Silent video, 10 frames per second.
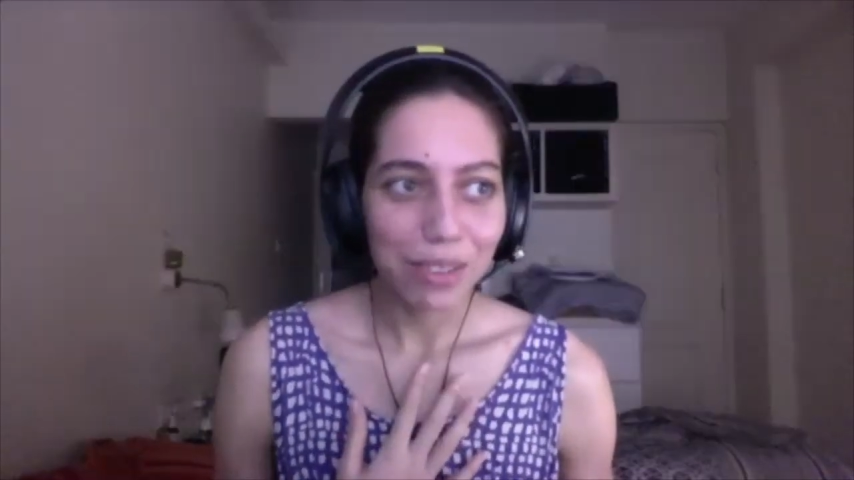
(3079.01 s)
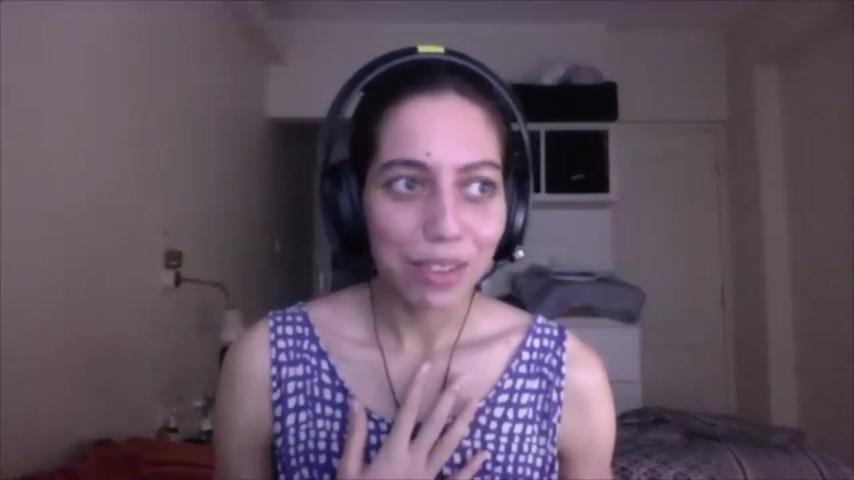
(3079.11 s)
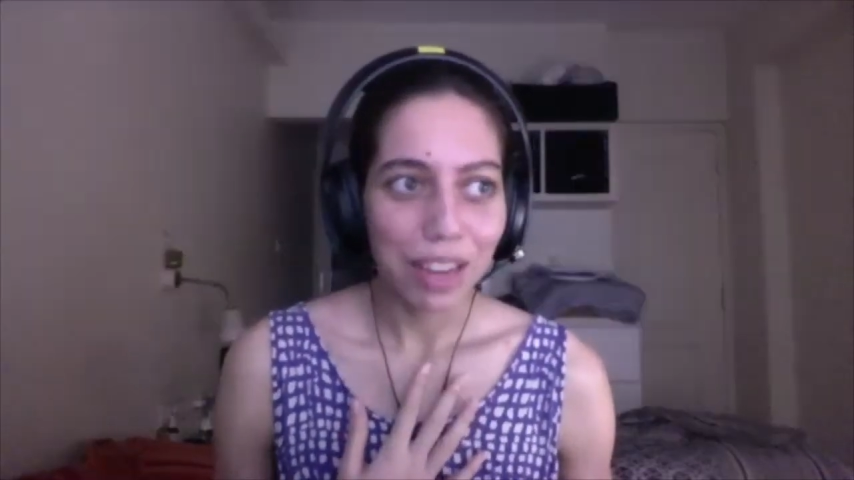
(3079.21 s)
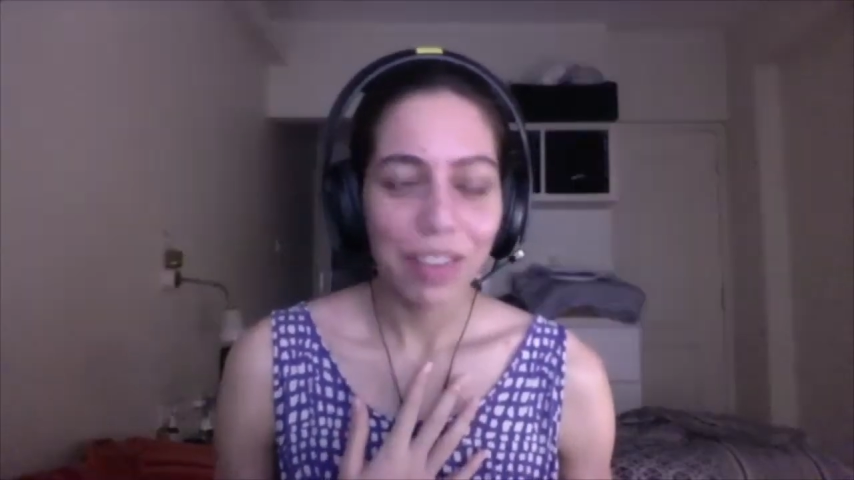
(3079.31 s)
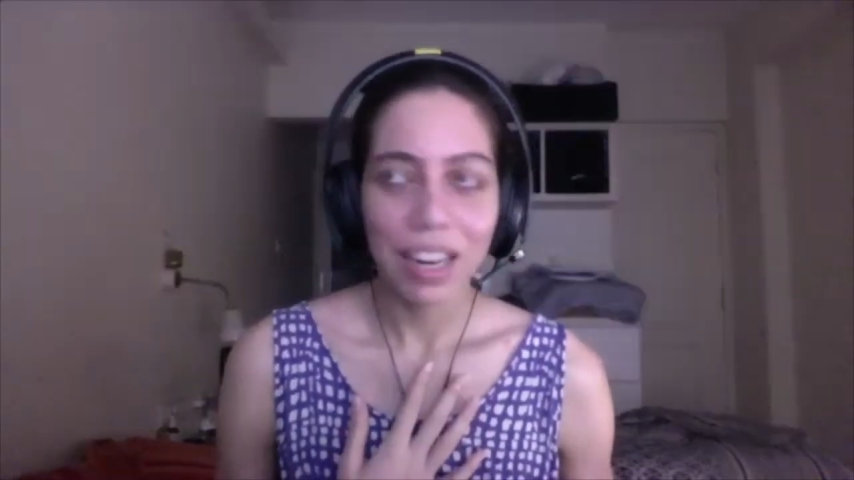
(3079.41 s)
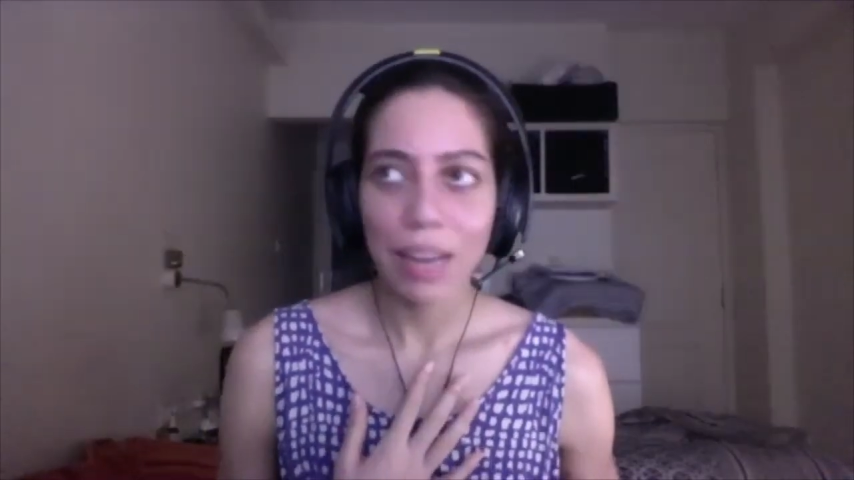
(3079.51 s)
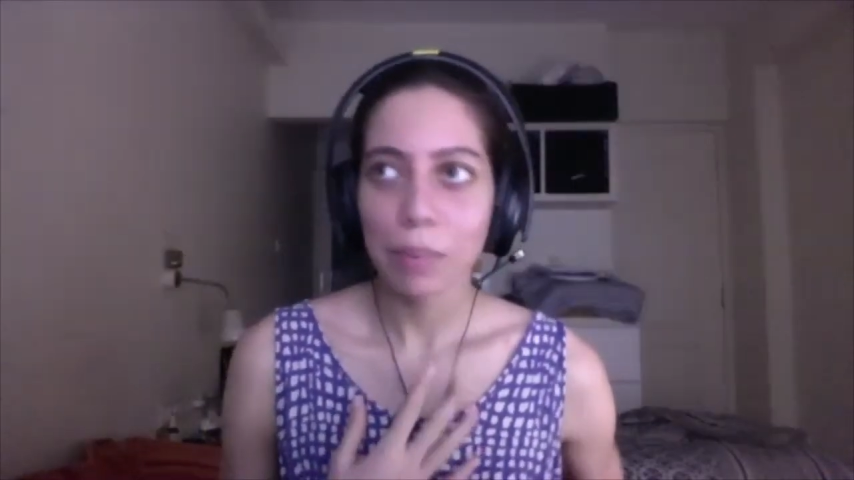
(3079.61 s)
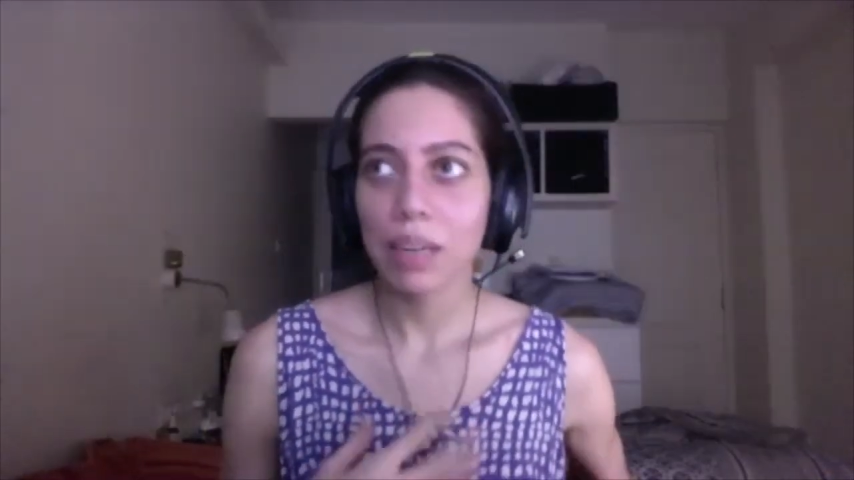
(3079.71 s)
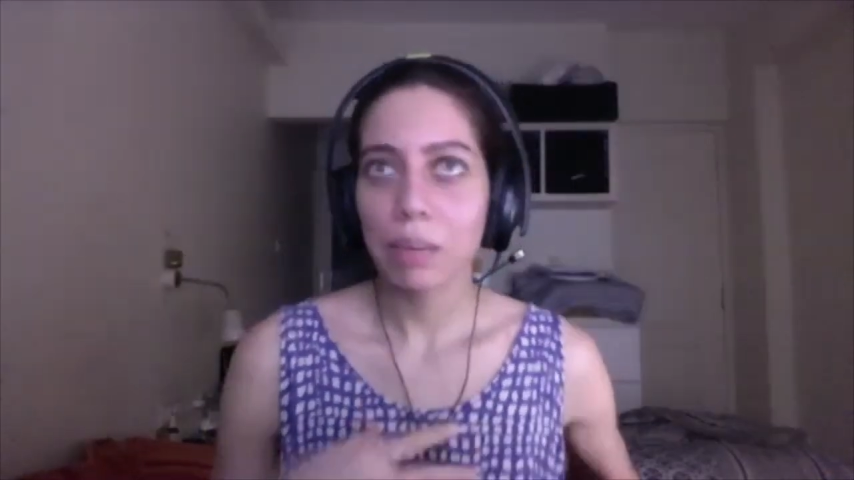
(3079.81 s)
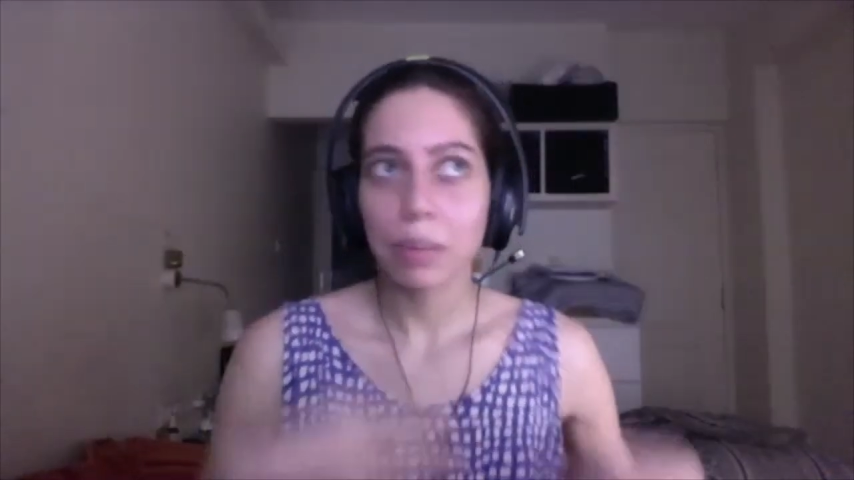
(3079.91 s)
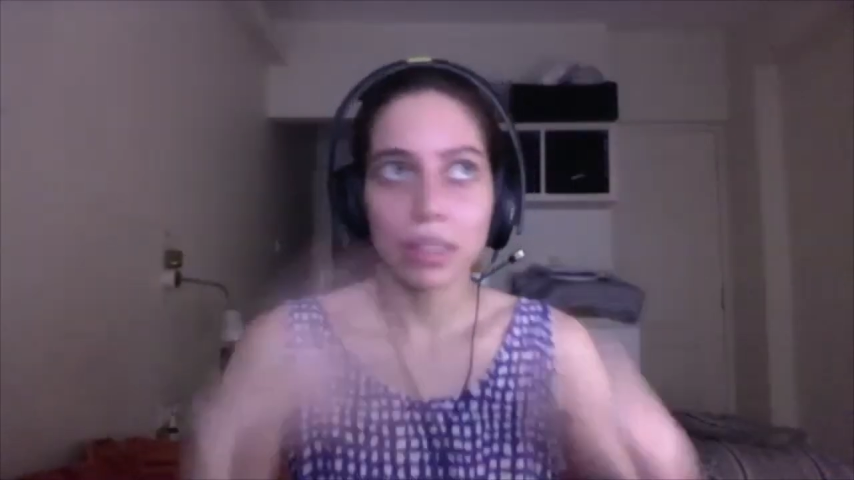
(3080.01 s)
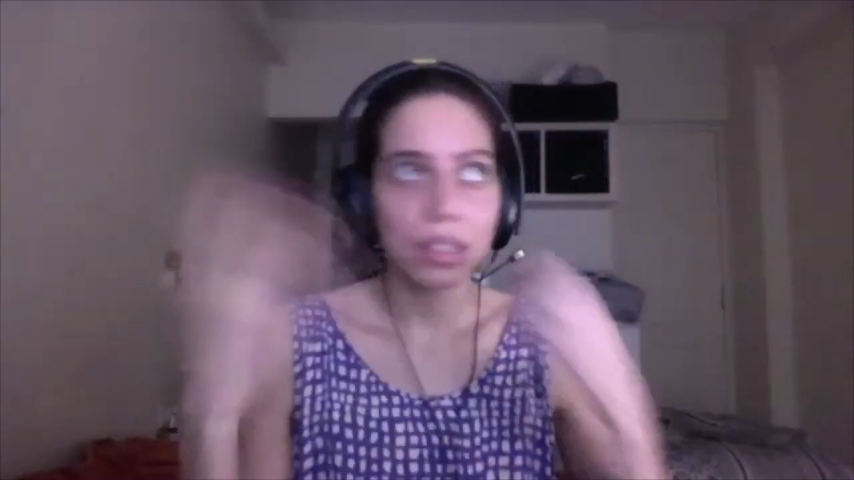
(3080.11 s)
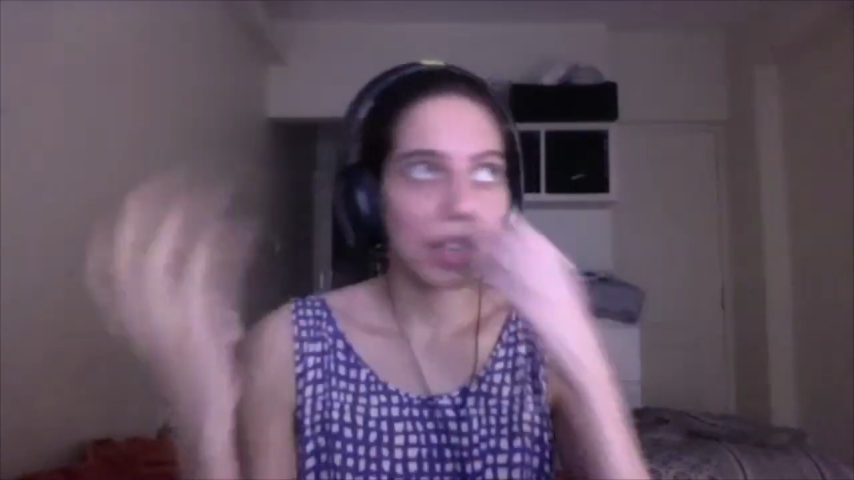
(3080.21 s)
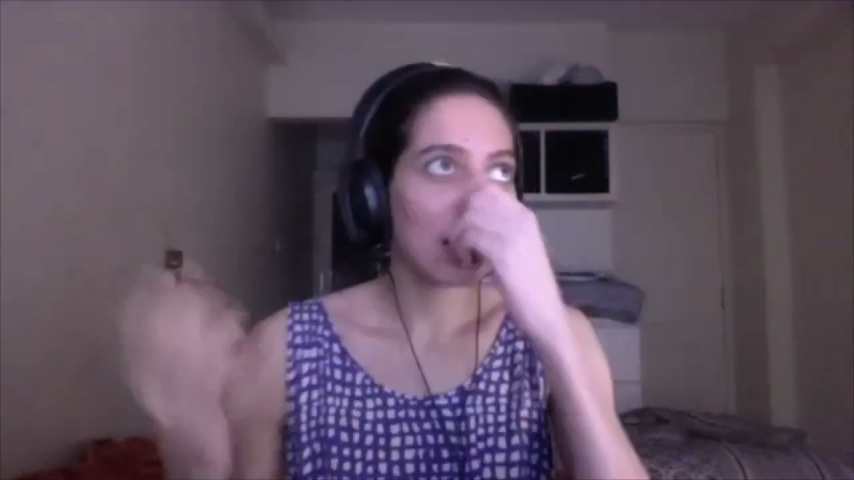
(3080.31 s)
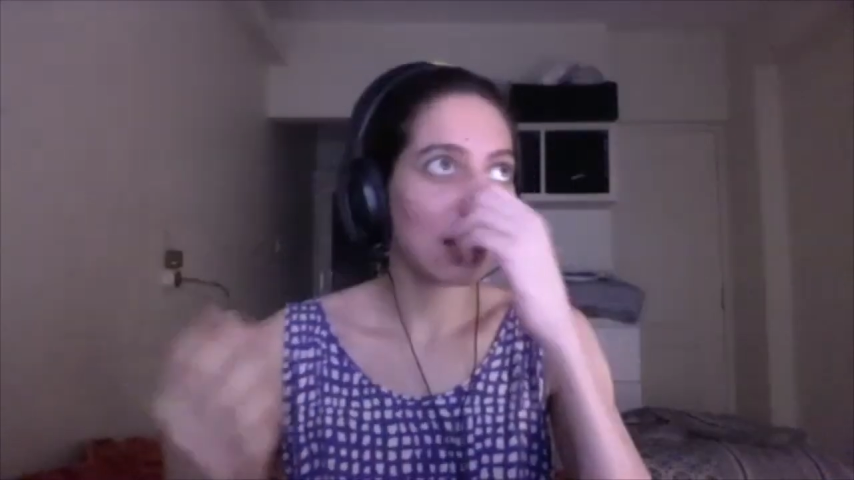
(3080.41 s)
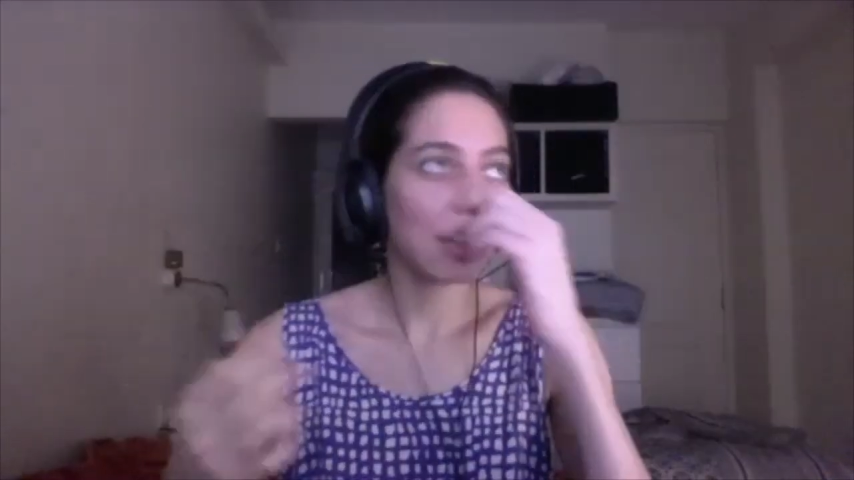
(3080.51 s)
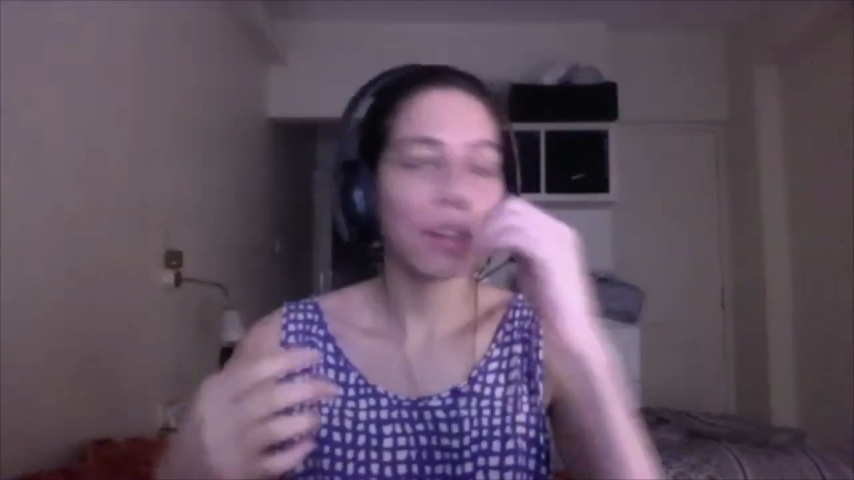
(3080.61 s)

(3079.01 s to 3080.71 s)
Like when I meet a personality,